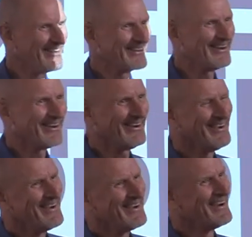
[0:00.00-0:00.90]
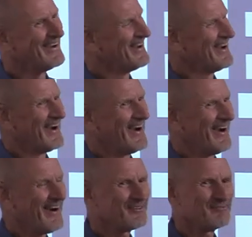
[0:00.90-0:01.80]
you know.
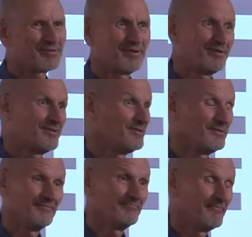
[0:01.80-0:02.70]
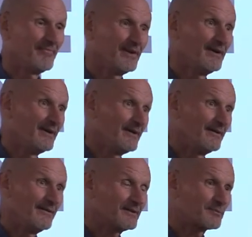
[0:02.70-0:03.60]
I,
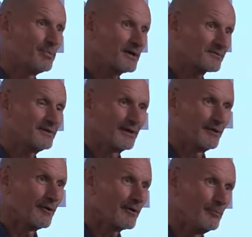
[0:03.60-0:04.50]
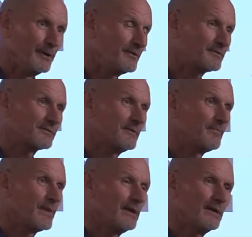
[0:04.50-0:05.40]
that's busting a lot of myths.
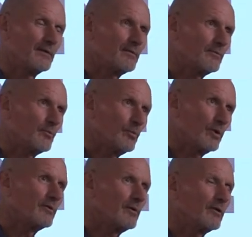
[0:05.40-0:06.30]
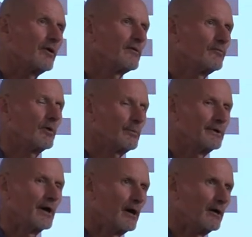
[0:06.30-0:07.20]
What a, a lot of what we
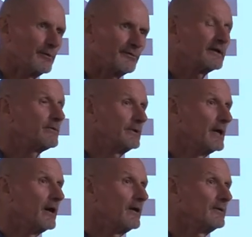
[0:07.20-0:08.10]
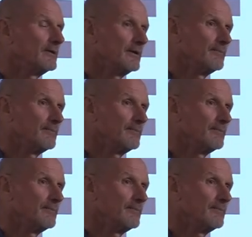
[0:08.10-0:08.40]
know, we think we know,